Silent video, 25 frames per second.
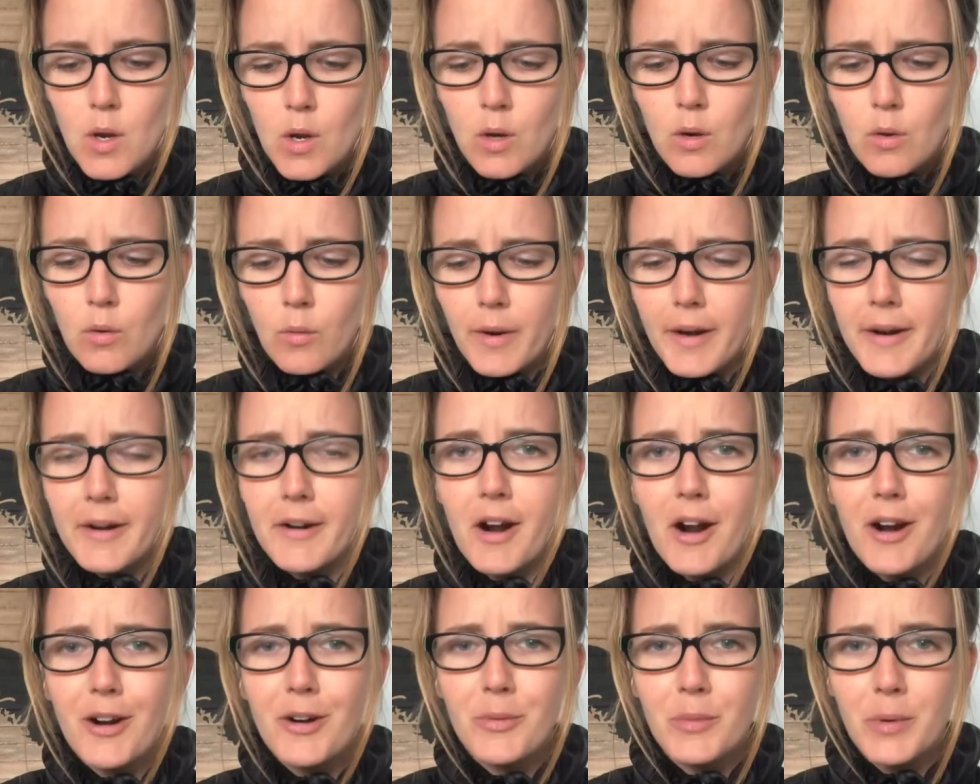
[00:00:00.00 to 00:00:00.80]
"Where
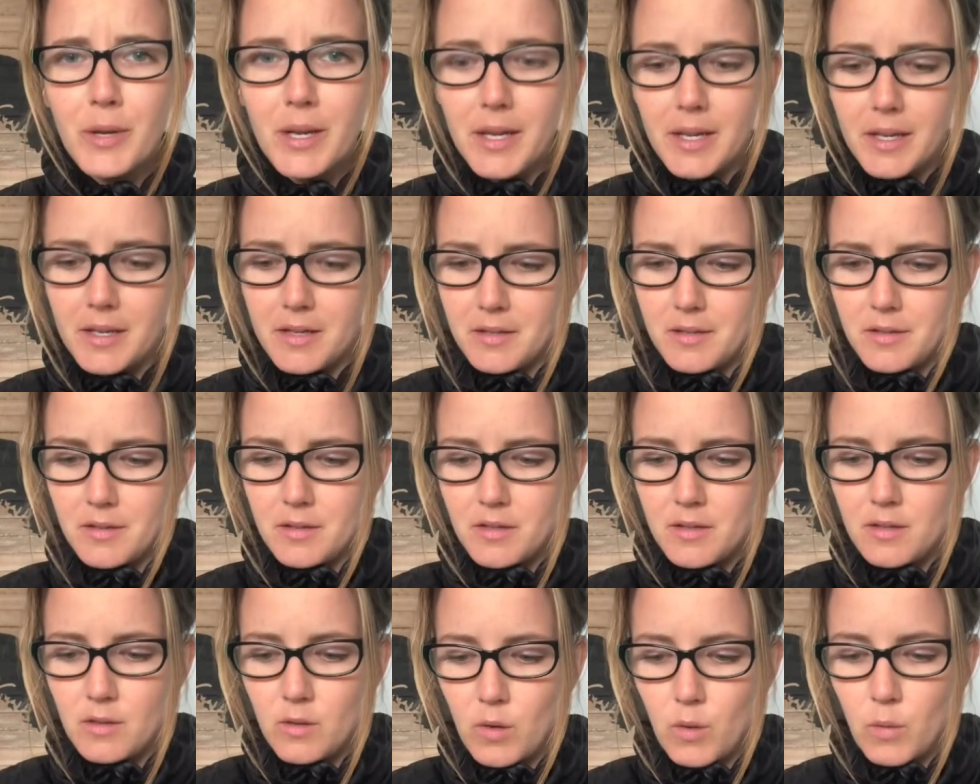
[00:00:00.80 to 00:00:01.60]
are we?"
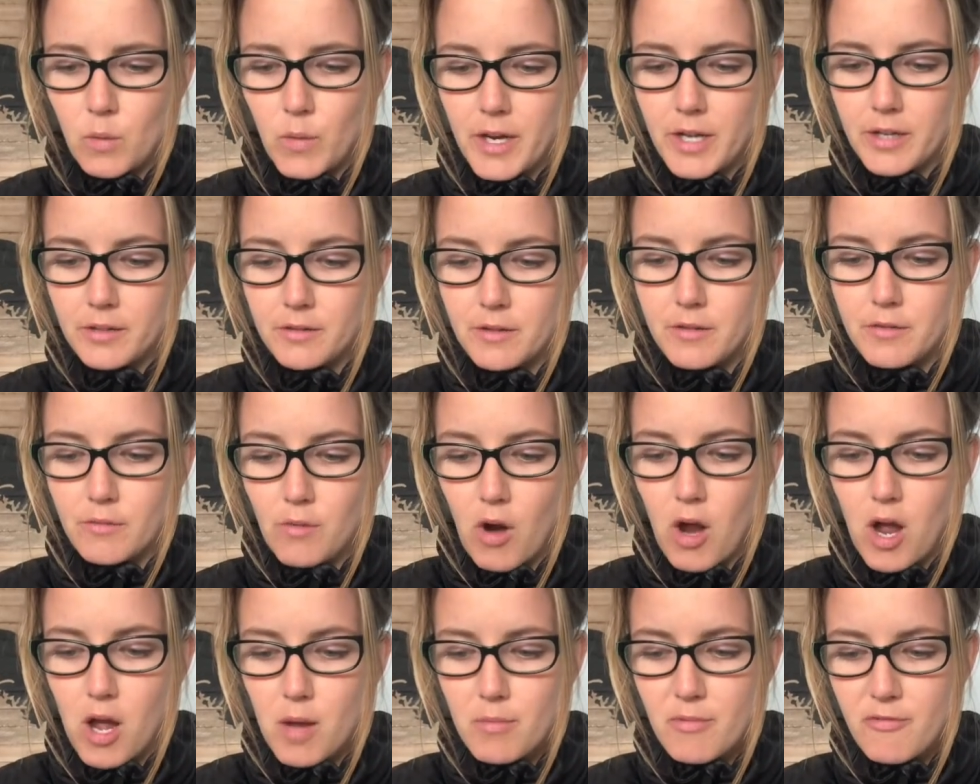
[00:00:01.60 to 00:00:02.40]
wailed
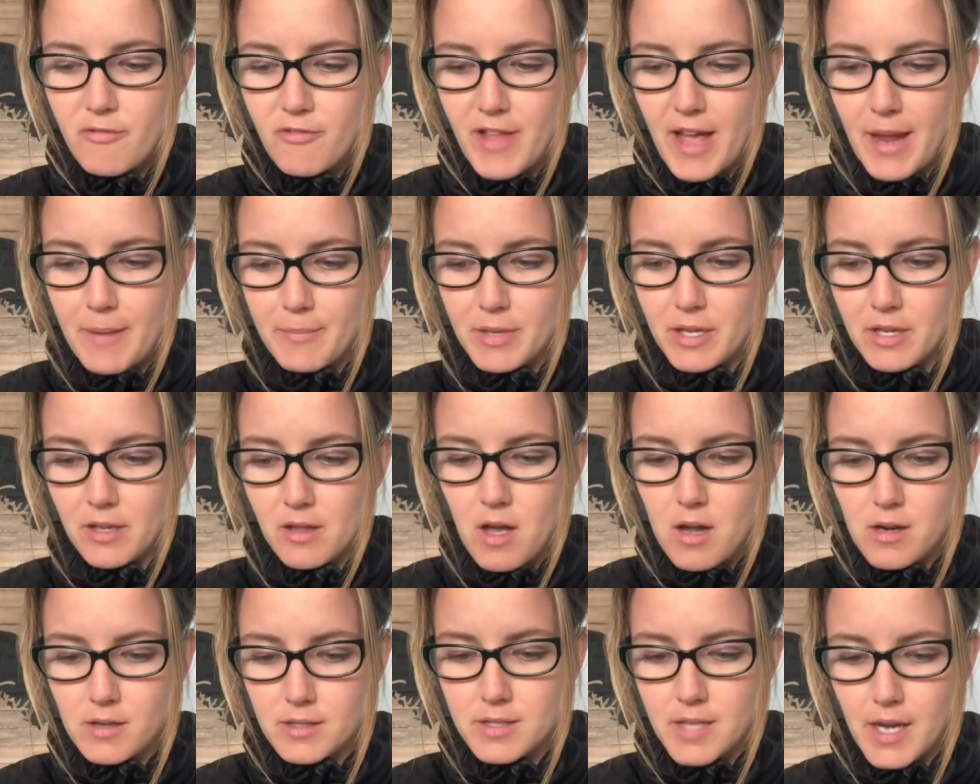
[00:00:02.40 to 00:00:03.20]
Throb, flapping
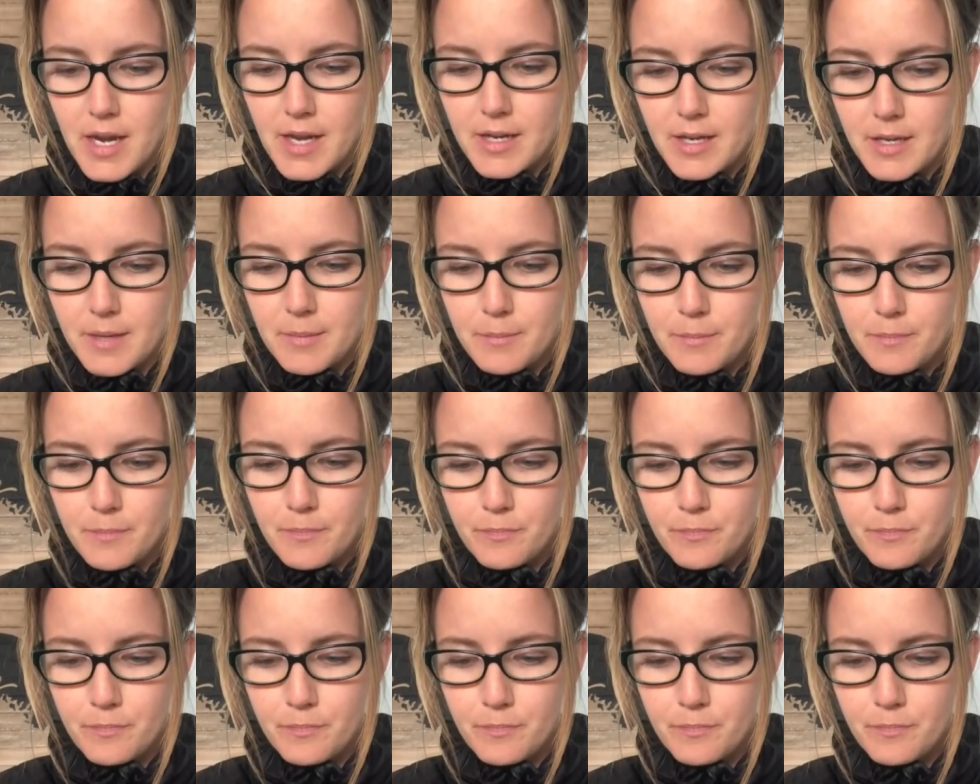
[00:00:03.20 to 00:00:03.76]
alongside him.